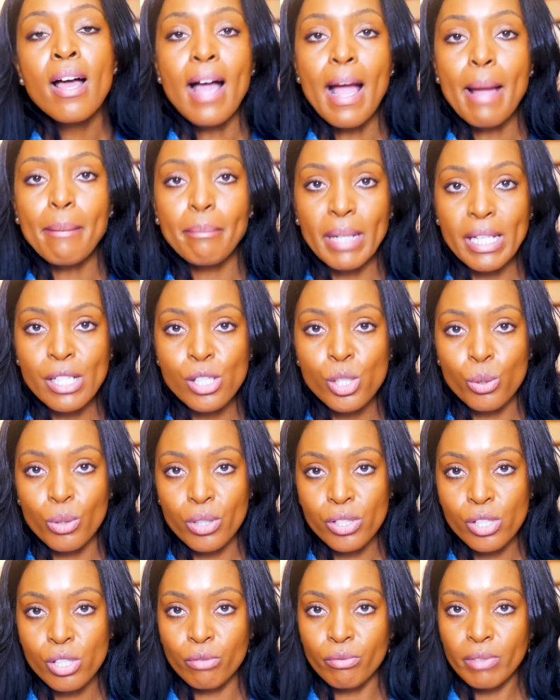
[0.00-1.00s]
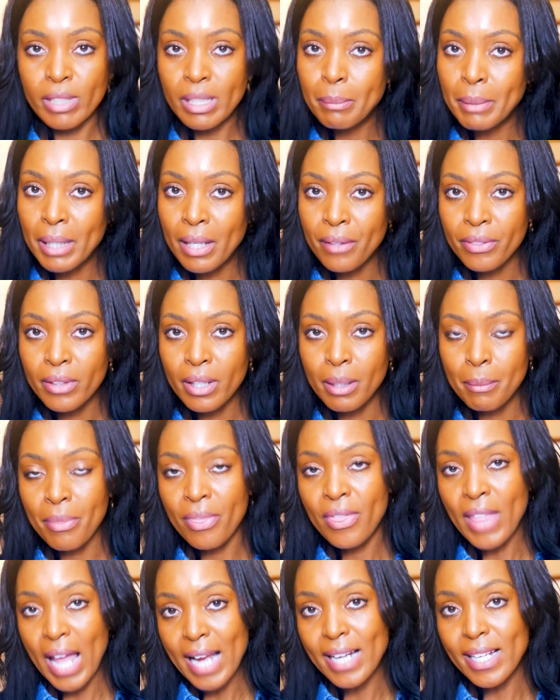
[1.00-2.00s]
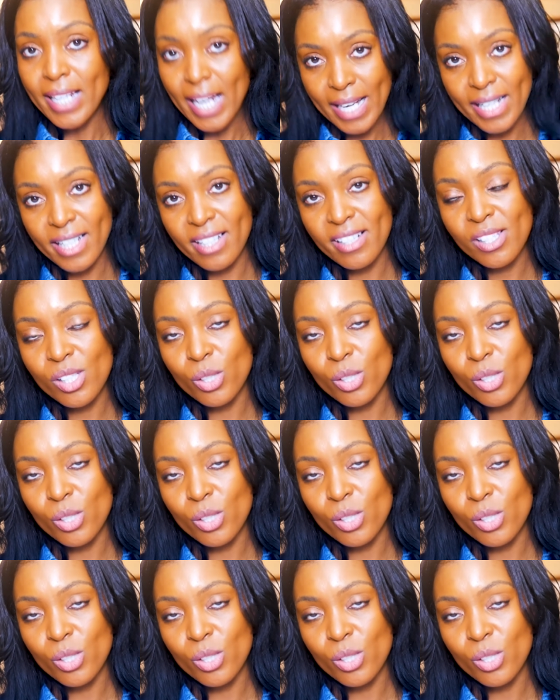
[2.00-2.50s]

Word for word: I made sure to read about them that night.